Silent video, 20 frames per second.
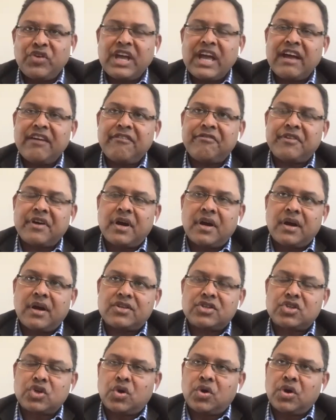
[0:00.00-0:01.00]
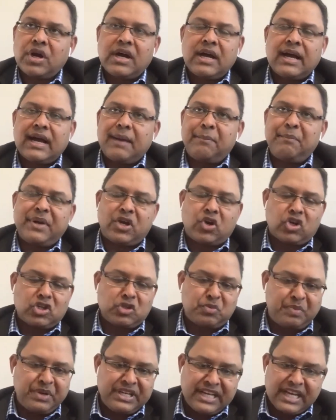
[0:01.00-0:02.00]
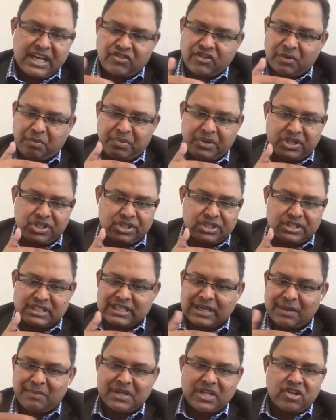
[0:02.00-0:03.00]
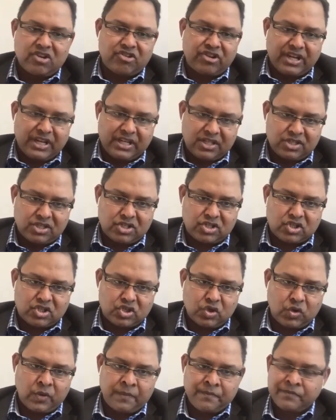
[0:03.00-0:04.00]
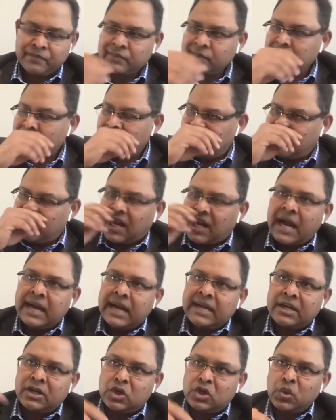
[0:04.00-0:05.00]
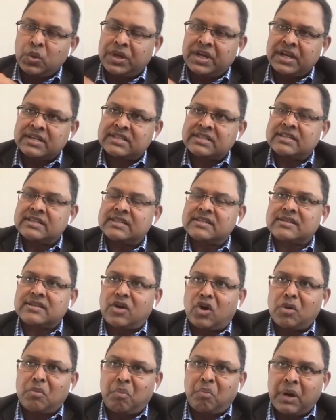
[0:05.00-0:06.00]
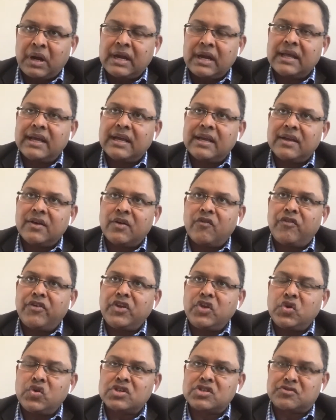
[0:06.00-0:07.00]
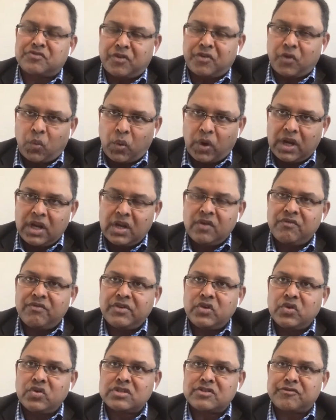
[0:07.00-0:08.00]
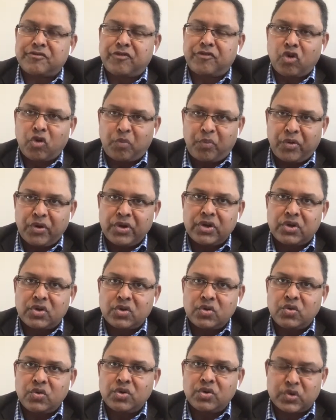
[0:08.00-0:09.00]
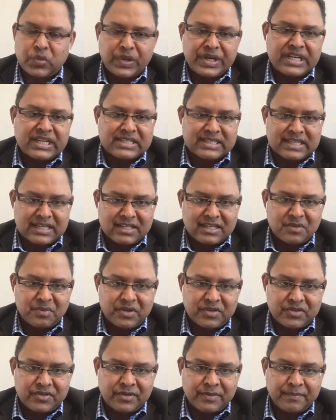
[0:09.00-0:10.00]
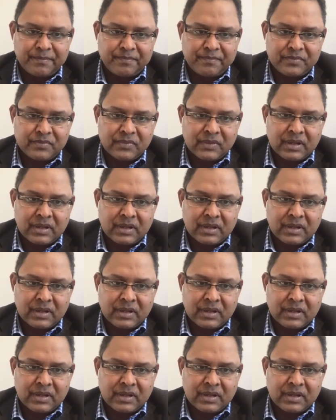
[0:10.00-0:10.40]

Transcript: so we have uh, so because pediatric patients come in a range so yeah. like i did two cases on monday we used for one we used 4.2 20 centimeter